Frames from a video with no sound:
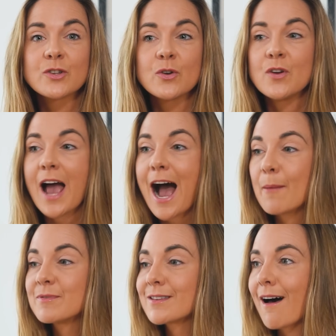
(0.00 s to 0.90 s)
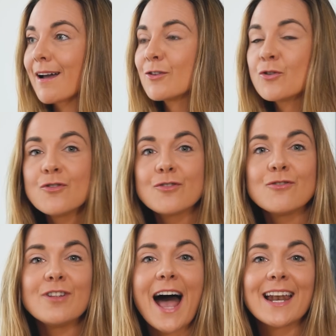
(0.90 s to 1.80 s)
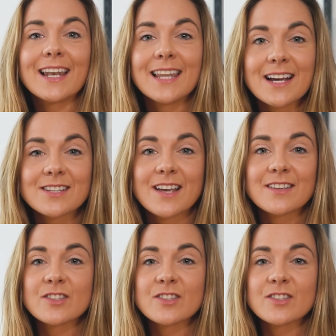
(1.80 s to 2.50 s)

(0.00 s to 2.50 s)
to apps like Google and Alexa,